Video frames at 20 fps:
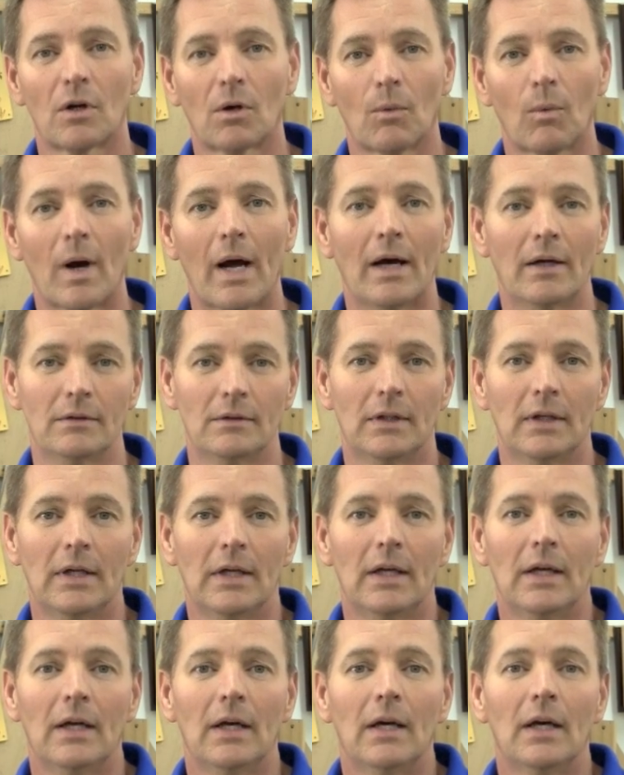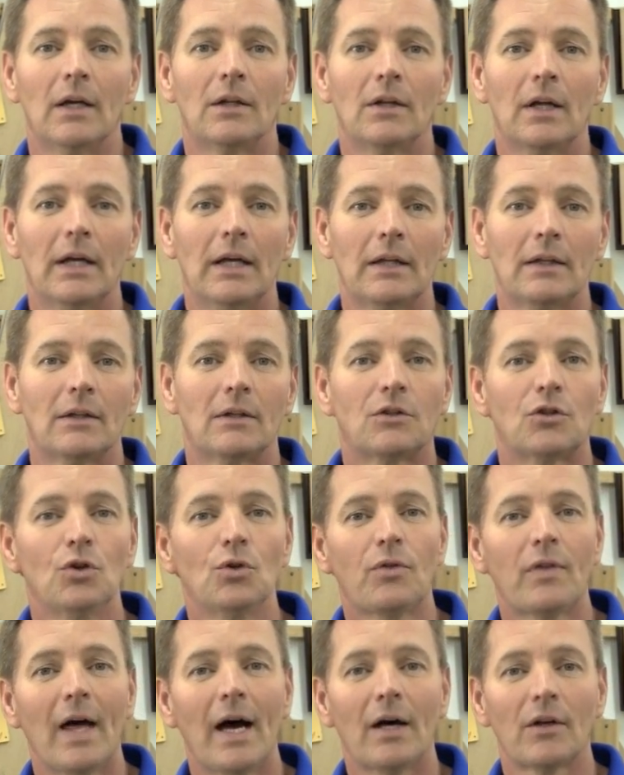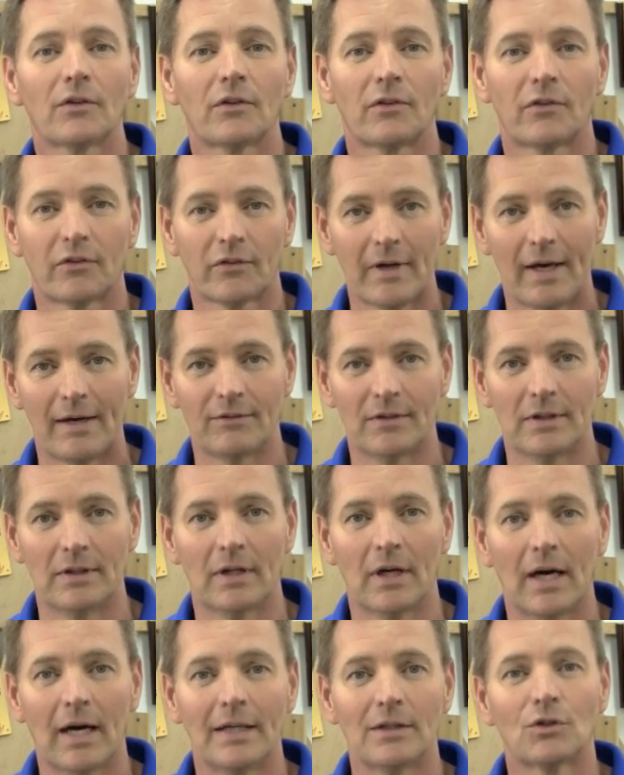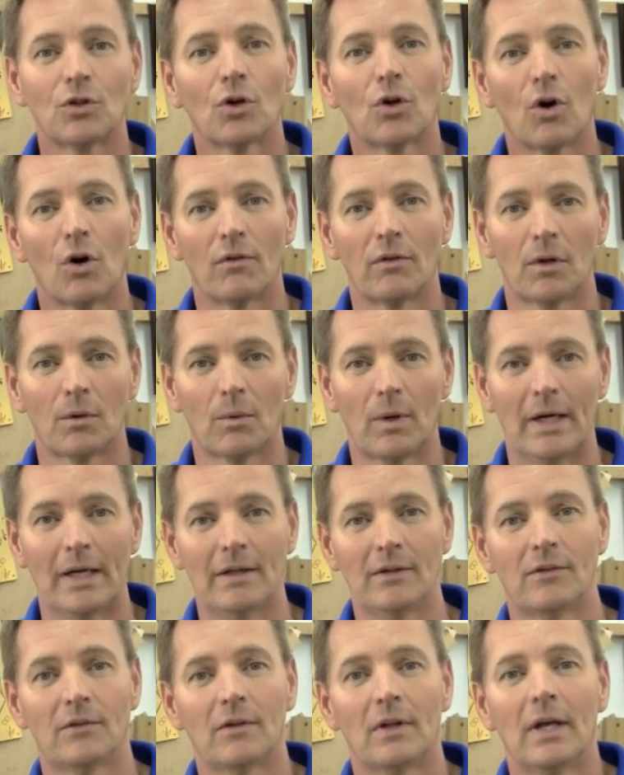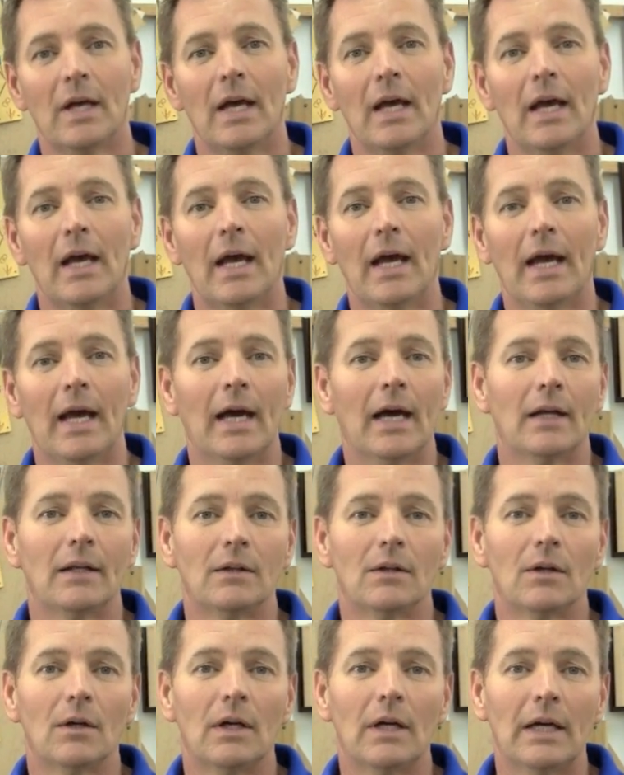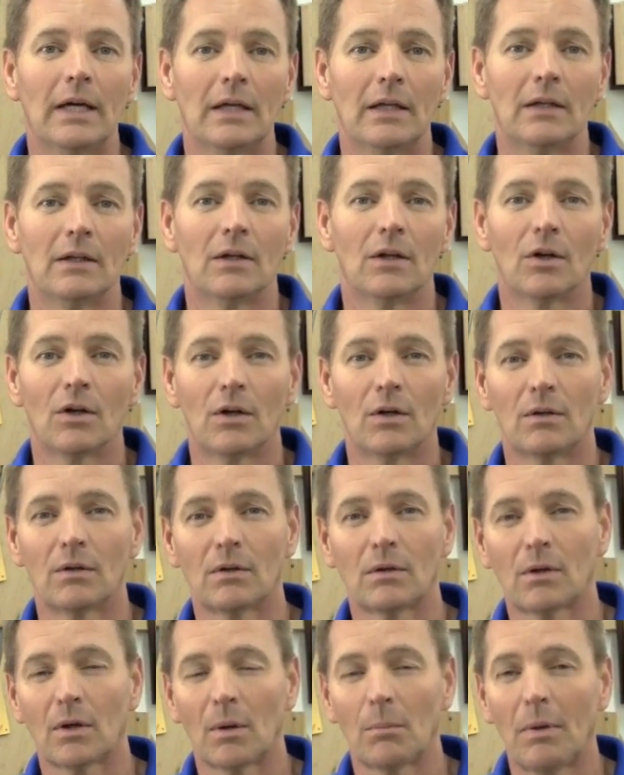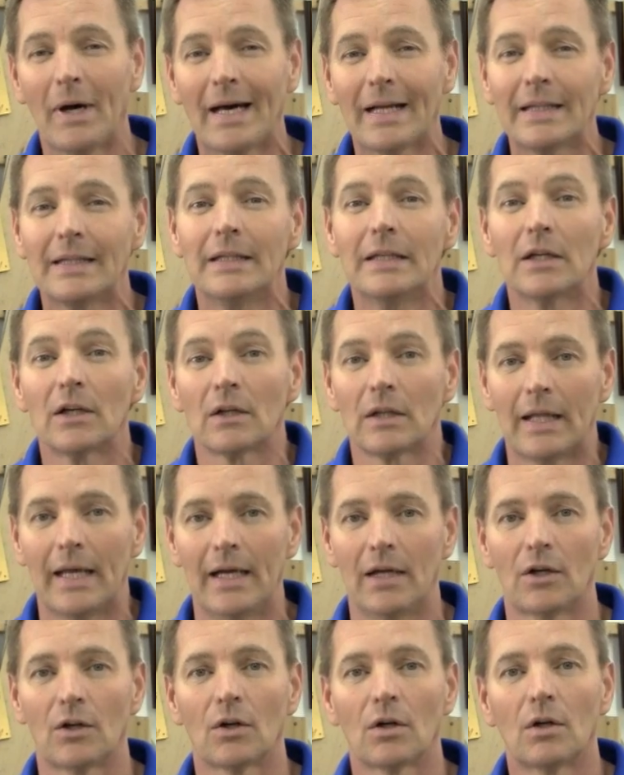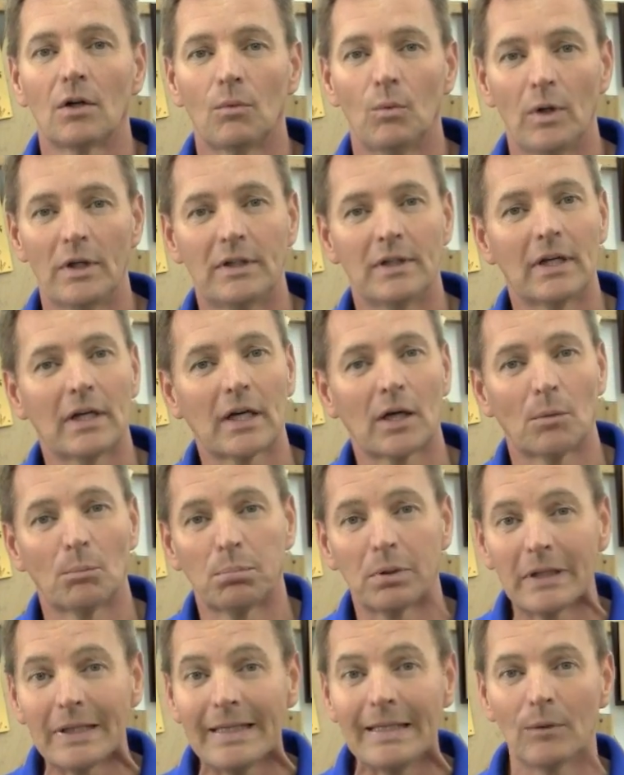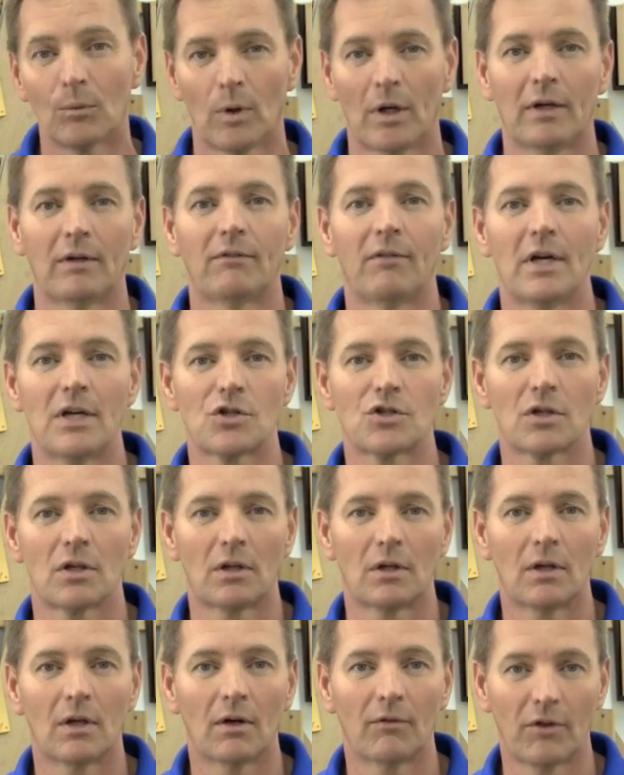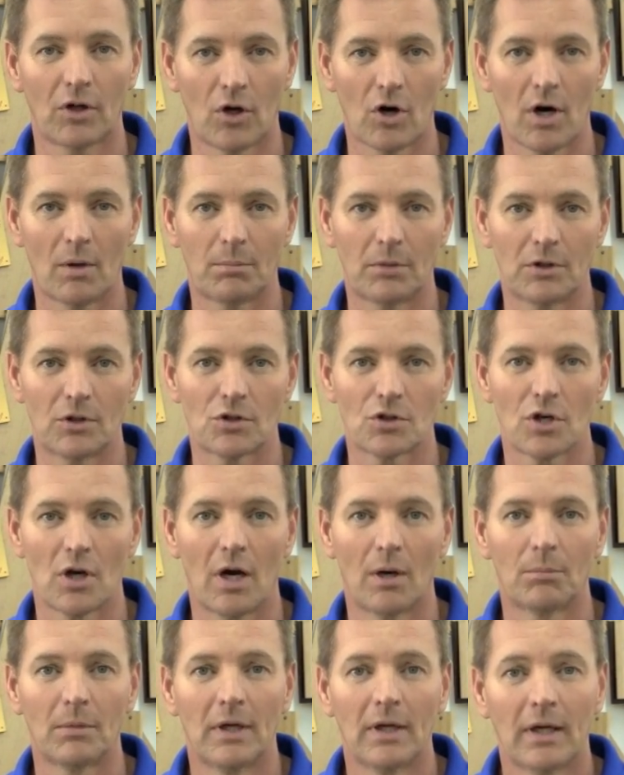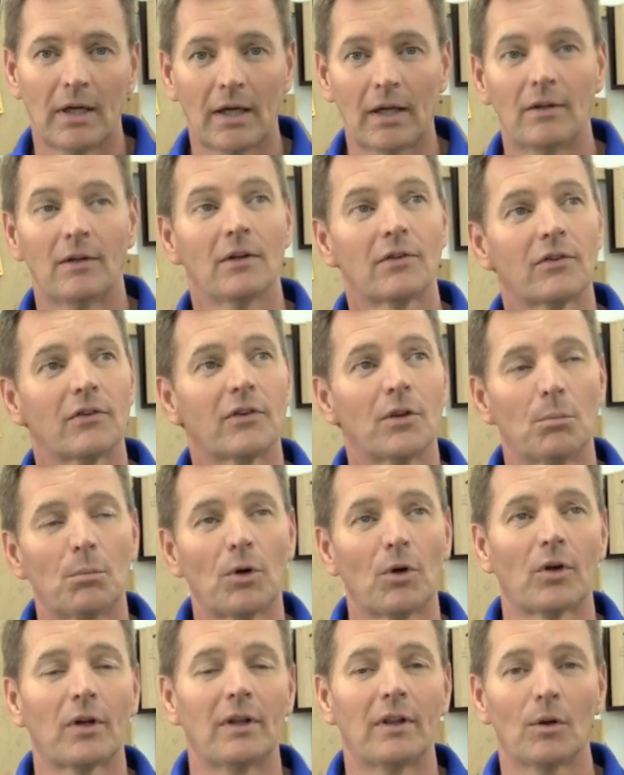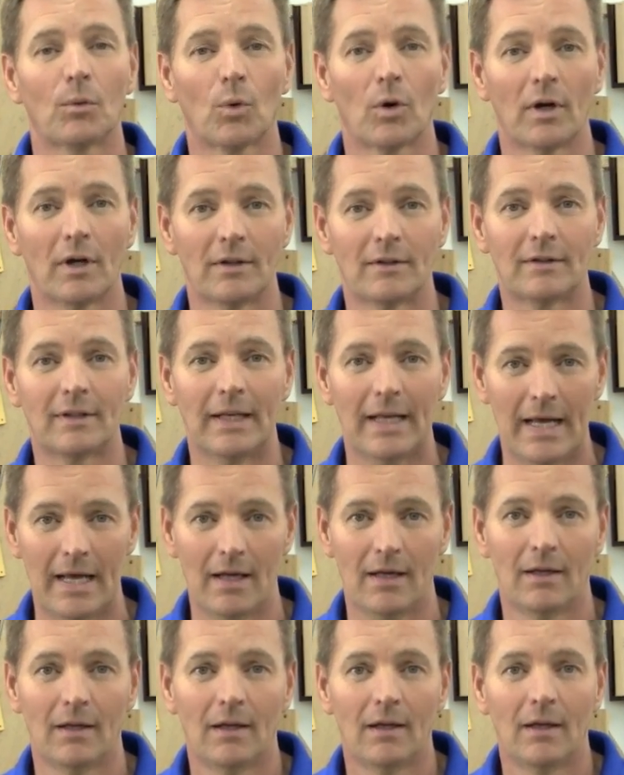that are around. In 2007, I took over the reins, and in about a year later, we did a complete renovation of the carpenter shop. And this is the building that we're in today.